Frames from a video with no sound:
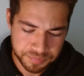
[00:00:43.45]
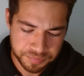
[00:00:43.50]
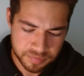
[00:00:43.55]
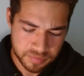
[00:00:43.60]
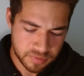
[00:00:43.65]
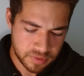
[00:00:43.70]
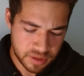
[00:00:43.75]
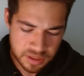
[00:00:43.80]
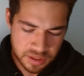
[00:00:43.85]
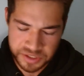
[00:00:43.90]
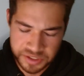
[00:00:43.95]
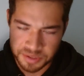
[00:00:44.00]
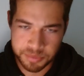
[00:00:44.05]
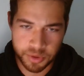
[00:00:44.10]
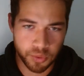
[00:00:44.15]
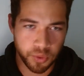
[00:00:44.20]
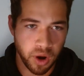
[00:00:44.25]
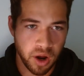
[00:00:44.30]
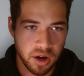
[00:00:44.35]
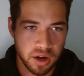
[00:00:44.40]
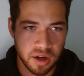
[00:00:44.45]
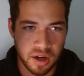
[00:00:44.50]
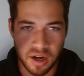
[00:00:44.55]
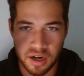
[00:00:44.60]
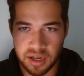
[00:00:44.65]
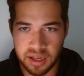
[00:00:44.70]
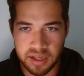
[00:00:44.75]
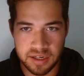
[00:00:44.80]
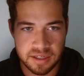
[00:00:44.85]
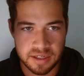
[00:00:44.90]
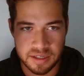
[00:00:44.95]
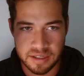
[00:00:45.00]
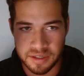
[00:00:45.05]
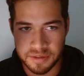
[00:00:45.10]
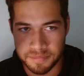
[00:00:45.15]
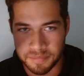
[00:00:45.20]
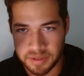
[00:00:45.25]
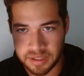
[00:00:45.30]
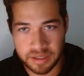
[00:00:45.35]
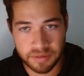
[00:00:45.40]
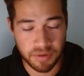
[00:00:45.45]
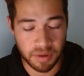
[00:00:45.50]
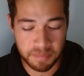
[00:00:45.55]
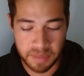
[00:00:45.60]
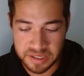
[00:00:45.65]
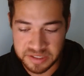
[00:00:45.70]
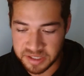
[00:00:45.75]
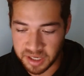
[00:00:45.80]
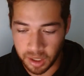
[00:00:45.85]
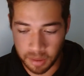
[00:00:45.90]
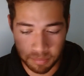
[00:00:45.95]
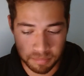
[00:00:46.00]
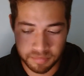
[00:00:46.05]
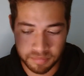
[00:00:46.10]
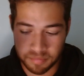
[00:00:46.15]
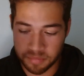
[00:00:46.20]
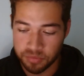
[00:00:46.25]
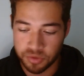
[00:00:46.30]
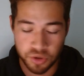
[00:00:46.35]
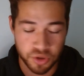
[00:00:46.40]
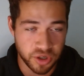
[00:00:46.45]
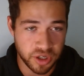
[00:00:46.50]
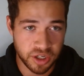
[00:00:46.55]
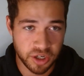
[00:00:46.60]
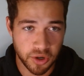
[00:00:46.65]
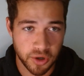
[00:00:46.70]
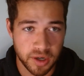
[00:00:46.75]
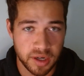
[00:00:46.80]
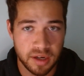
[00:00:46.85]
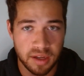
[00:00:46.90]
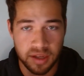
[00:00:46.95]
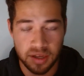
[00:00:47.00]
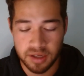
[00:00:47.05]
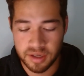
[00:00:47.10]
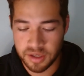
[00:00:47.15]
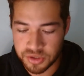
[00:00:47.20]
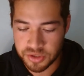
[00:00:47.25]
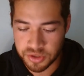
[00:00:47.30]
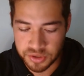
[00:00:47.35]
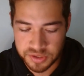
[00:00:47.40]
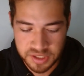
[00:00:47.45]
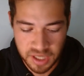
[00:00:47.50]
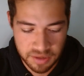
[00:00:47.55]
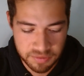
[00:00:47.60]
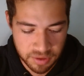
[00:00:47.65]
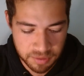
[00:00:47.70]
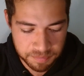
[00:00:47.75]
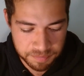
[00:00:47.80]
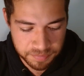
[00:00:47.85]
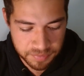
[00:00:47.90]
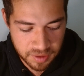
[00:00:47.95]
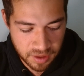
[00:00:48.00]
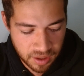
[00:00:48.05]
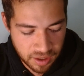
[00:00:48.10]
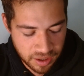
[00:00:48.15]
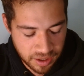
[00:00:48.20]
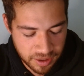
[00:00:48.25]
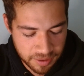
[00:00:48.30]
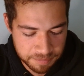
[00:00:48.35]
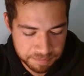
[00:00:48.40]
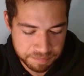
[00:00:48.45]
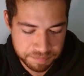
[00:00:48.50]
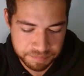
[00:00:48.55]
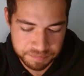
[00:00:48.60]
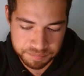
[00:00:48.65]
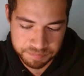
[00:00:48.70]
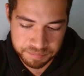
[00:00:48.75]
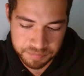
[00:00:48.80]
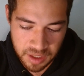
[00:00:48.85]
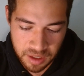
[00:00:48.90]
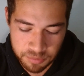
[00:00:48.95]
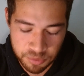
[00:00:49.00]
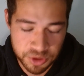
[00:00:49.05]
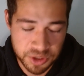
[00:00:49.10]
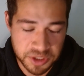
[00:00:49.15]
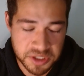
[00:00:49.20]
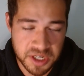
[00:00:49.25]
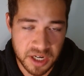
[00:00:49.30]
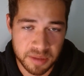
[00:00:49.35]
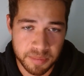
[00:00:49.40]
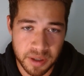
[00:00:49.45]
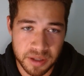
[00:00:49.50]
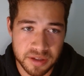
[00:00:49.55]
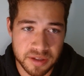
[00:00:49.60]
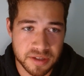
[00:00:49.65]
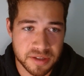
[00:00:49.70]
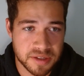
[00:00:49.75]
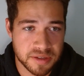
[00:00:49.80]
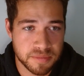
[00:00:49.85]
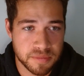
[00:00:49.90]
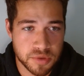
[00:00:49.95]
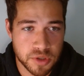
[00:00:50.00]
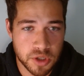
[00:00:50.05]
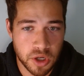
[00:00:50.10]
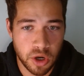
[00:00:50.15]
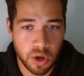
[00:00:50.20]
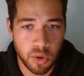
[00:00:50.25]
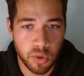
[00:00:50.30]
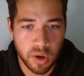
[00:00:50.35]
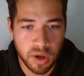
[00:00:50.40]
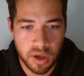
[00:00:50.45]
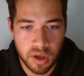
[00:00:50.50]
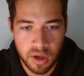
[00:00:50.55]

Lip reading: It's going to be raw, unedited. If I mess up, you're going to hear it. So let's dive in. And I'm really excited about this. So